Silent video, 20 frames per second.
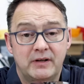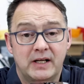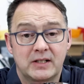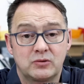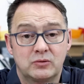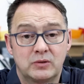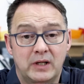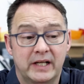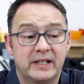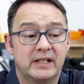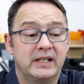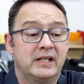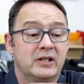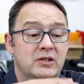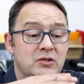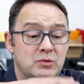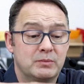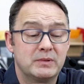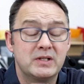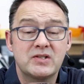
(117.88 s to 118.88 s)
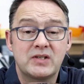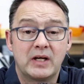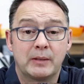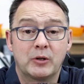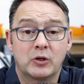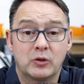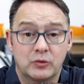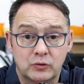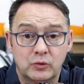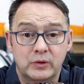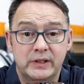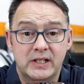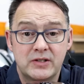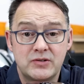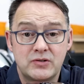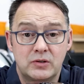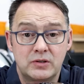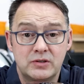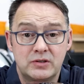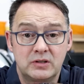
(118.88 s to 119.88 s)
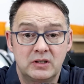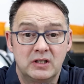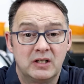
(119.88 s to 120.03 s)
So this shows us that these filters